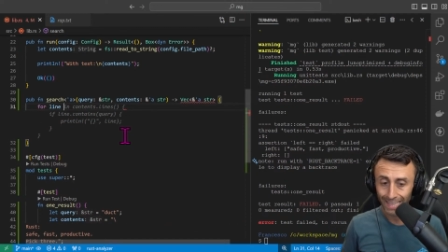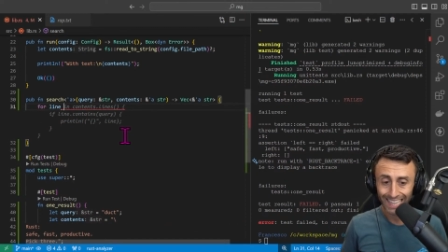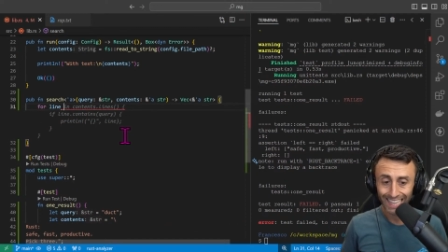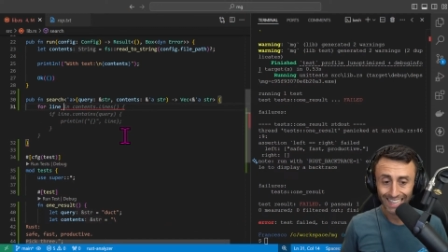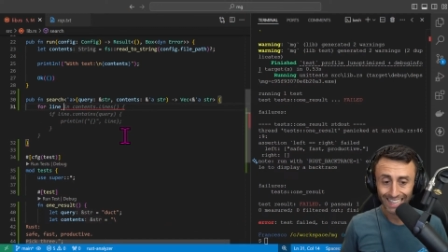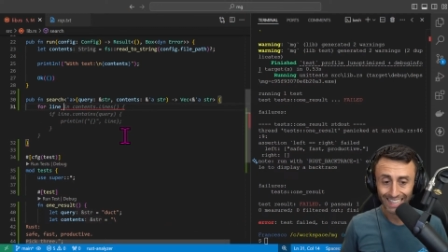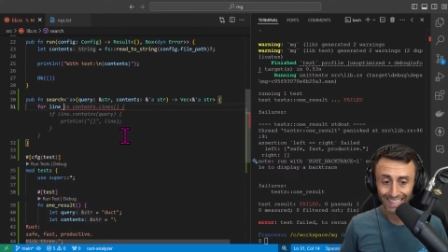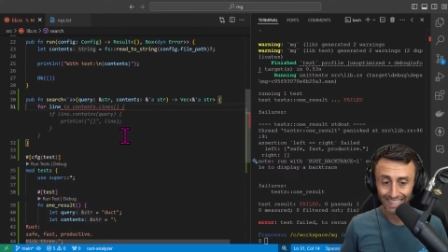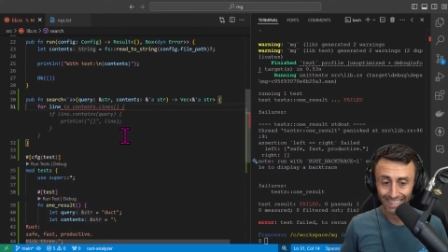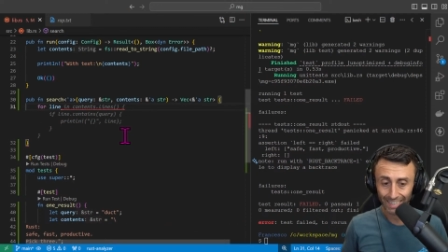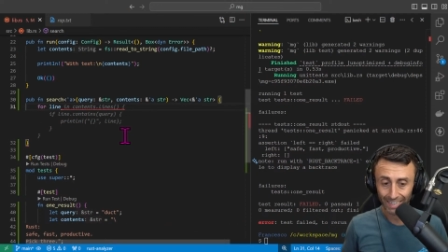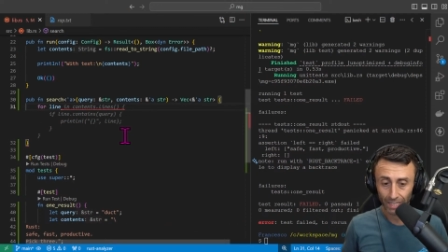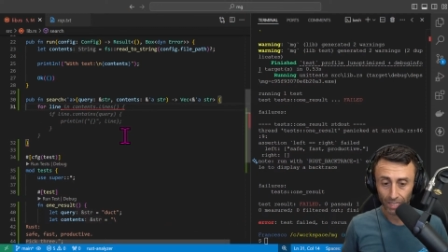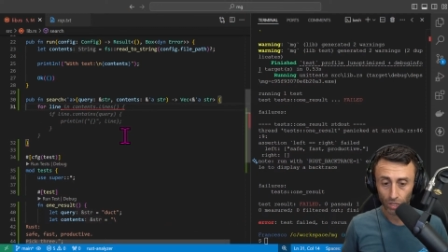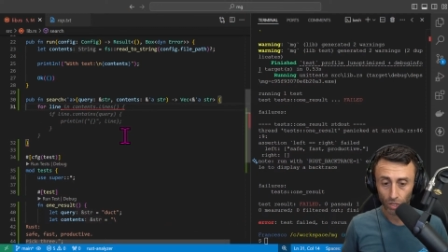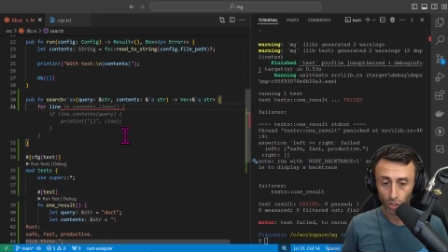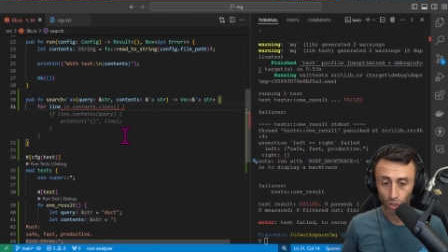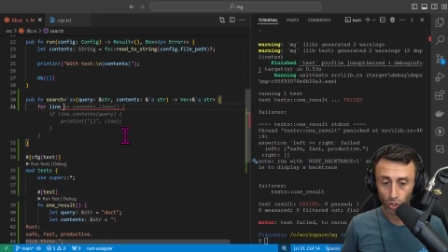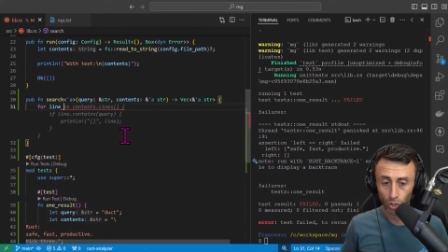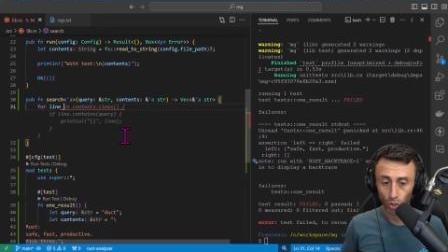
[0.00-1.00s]
in
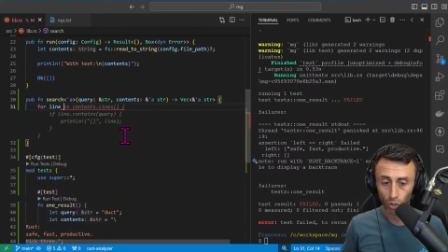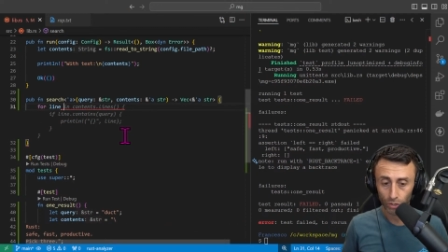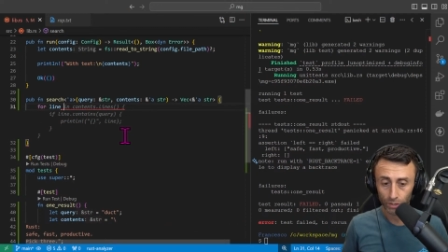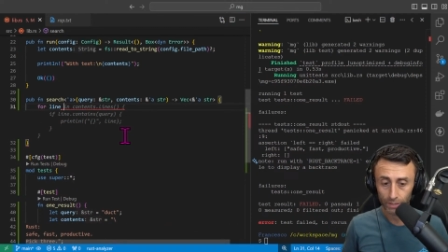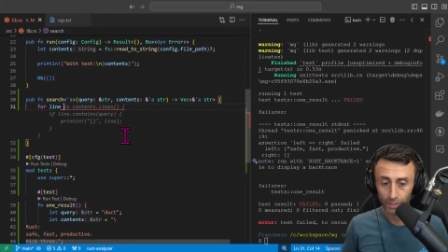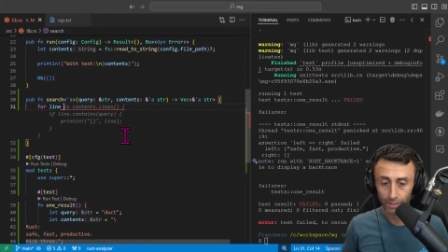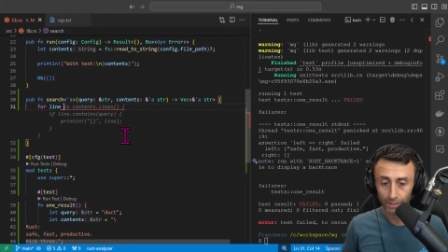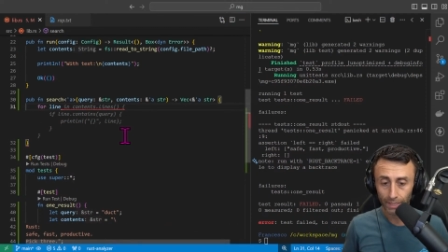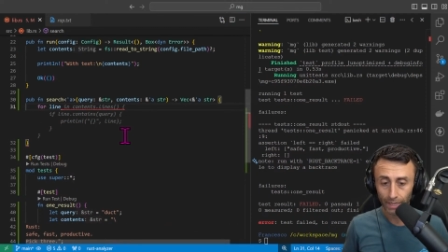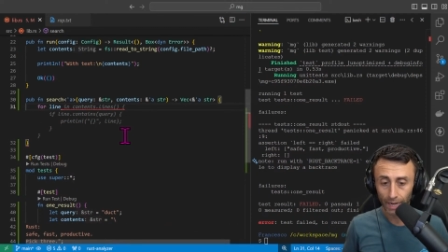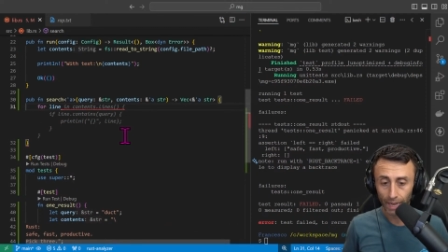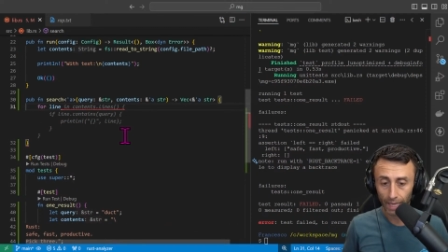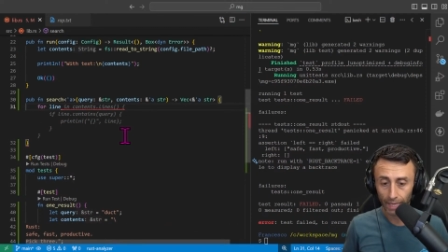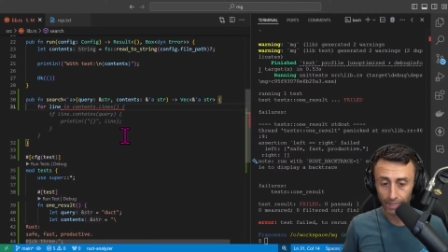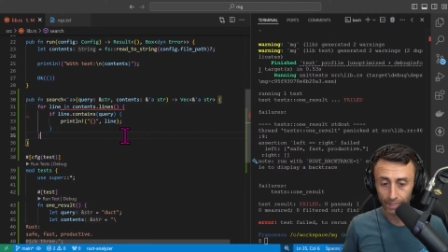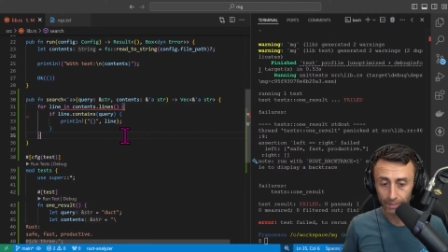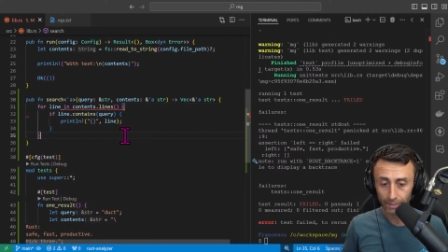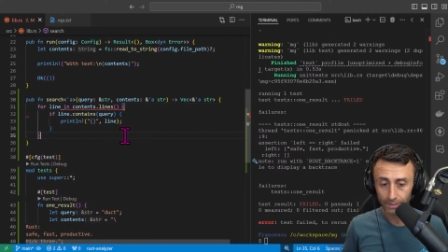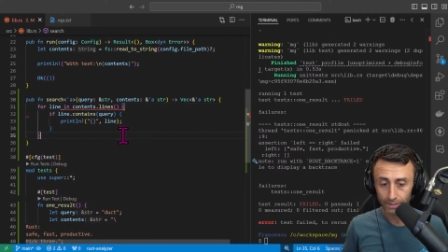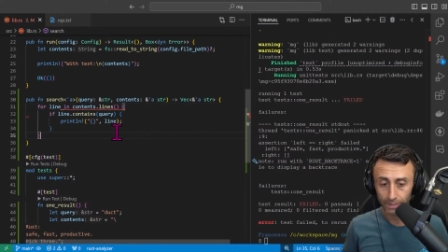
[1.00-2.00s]
content
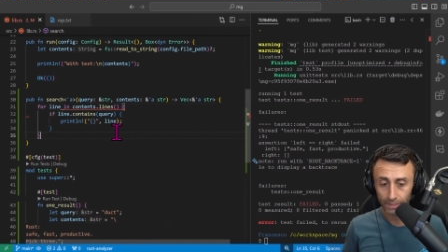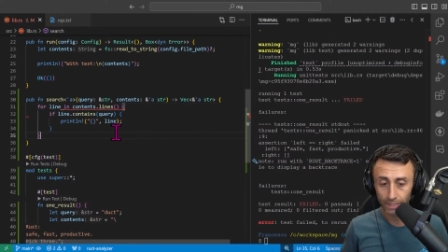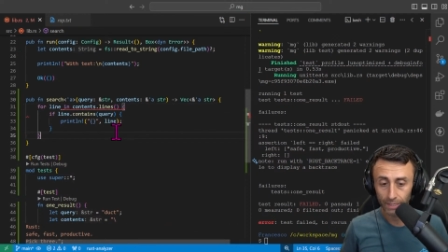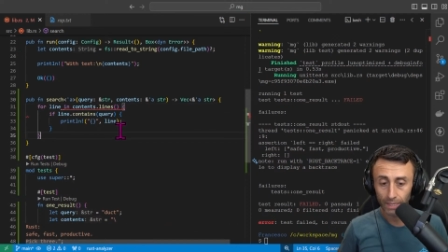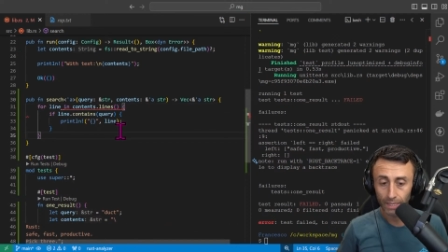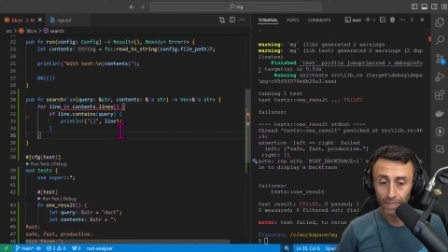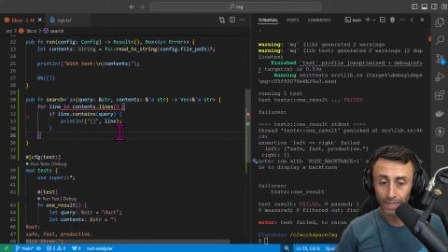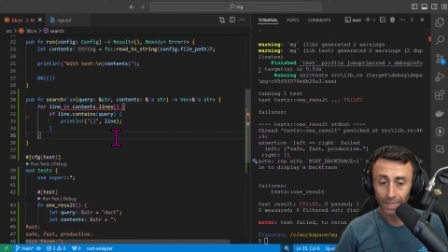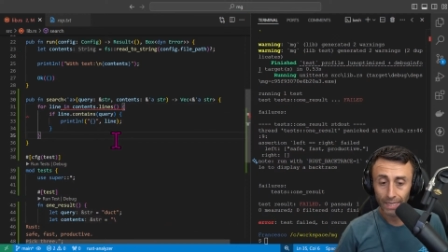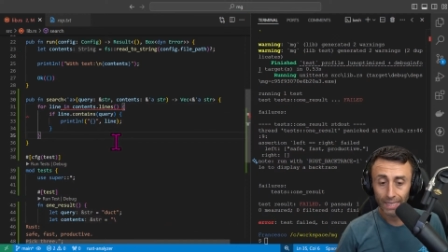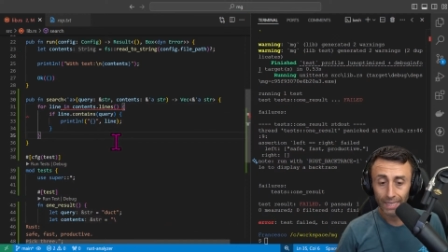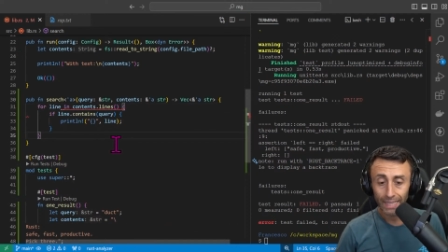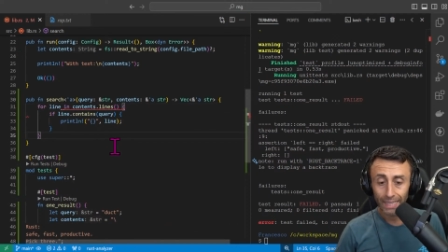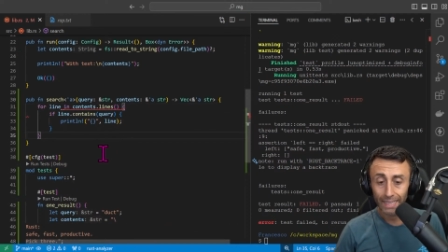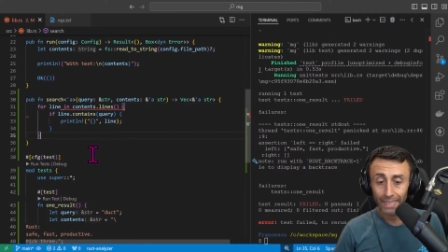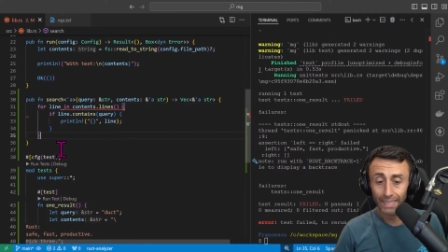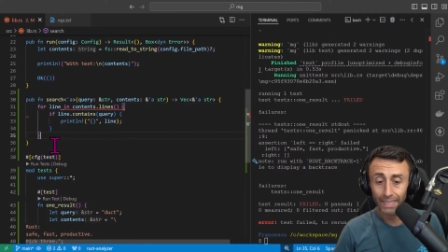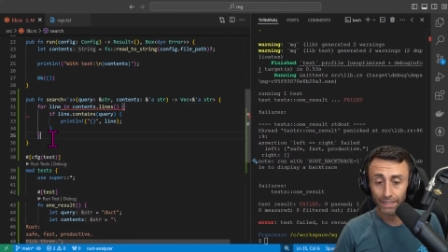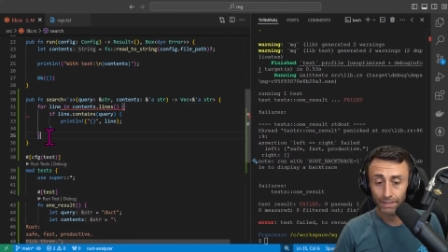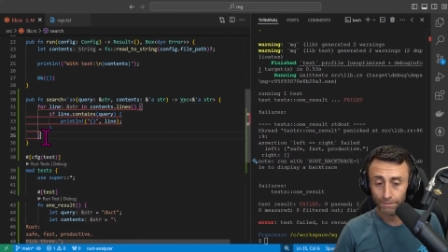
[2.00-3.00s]
line,
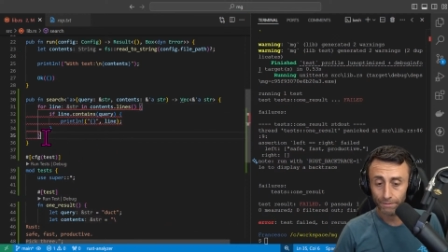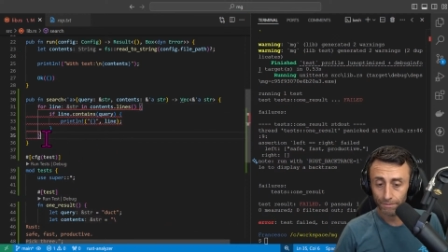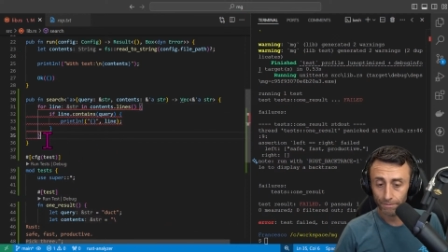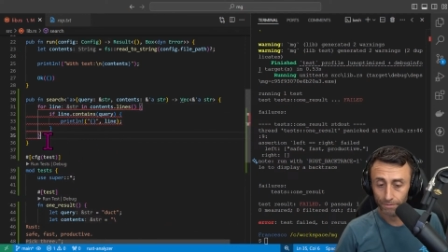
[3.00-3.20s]
if,